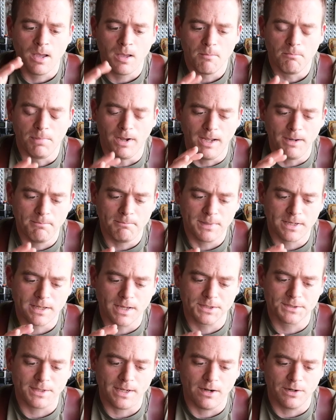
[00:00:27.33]
But
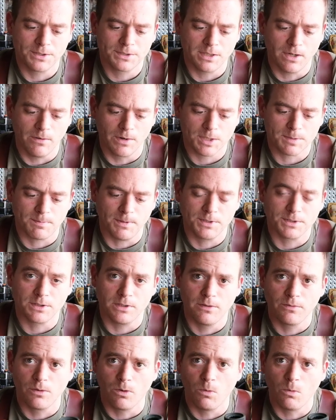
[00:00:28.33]
because they are so
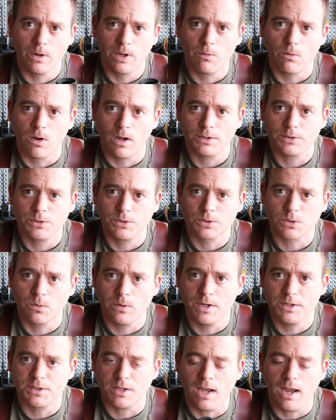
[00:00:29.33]
expensive, we want to
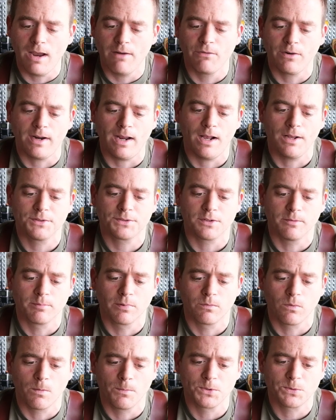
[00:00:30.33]
squeeze every ounce of
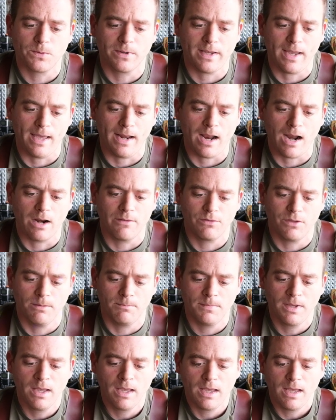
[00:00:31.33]
performance we can out of
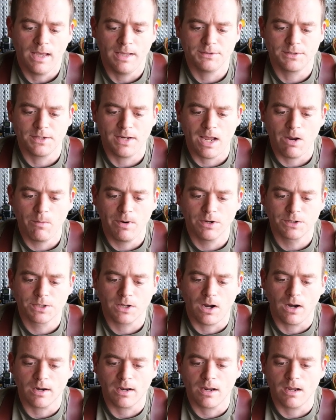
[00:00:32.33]
them. And today we are
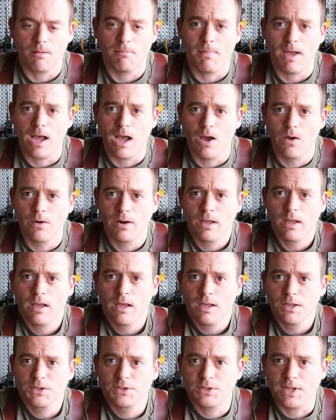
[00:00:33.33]
talking about
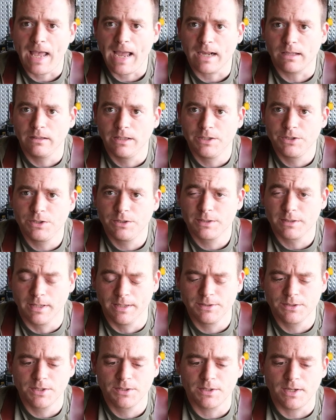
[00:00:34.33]
SAC
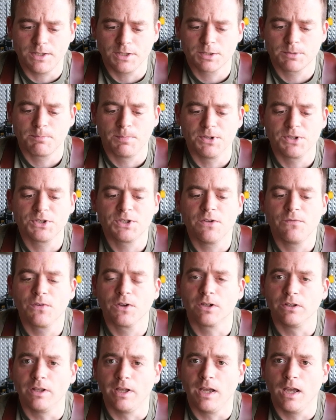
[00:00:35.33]
lenses and
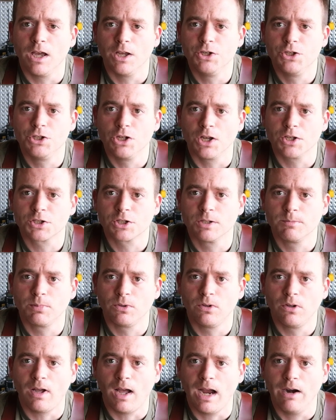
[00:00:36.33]
specifically
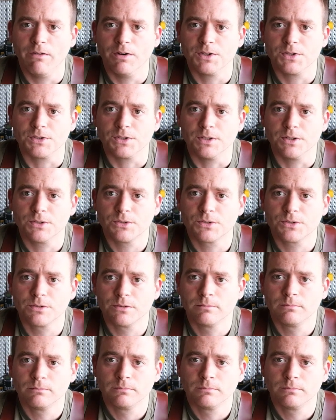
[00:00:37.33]
adjustable irises.